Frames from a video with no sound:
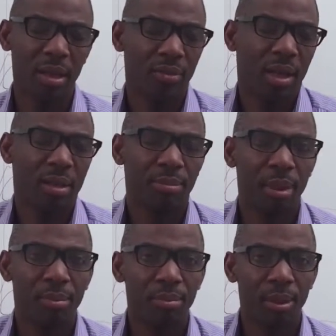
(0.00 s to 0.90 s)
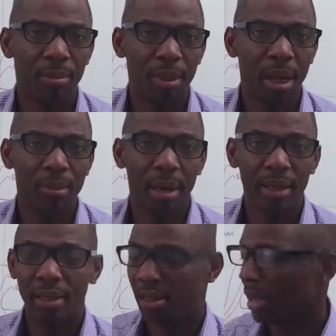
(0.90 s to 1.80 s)
far as the PMI
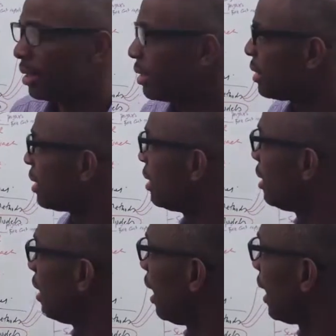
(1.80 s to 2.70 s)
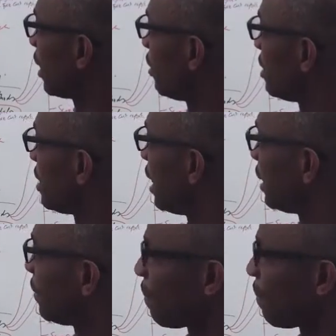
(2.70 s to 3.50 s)
standards are concerned.